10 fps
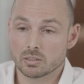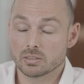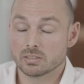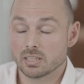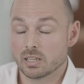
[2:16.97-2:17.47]

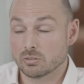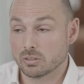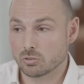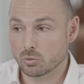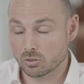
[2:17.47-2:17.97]
This allows us
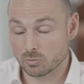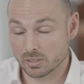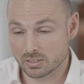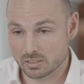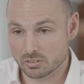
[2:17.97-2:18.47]
to
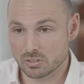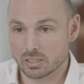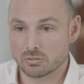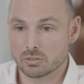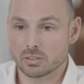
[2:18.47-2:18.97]
automatically
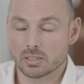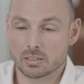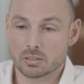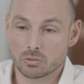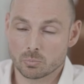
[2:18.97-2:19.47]
transfer the
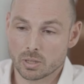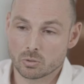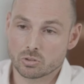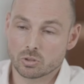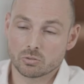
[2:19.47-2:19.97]
data from
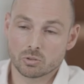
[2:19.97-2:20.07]
Microsoft